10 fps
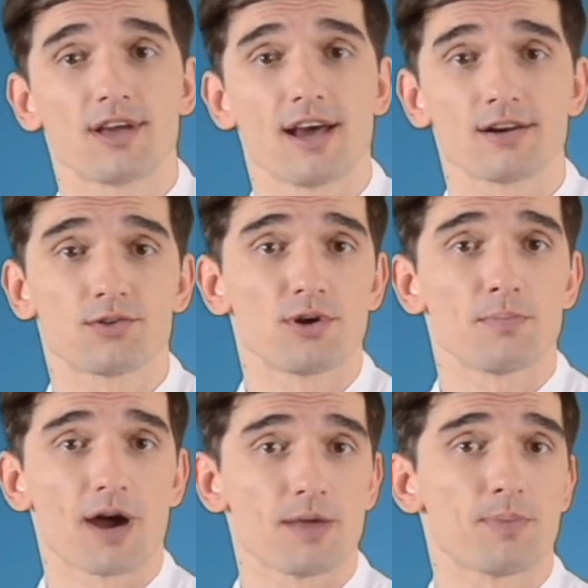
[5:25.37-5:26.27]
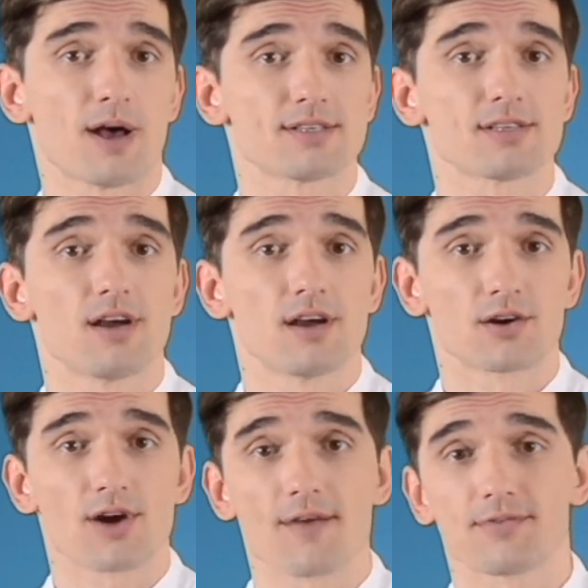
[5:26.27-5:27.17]
artery bypass
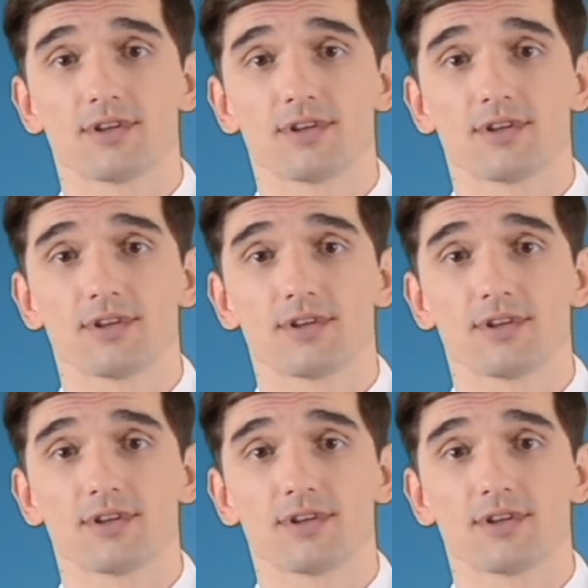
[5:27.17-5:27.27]
graft,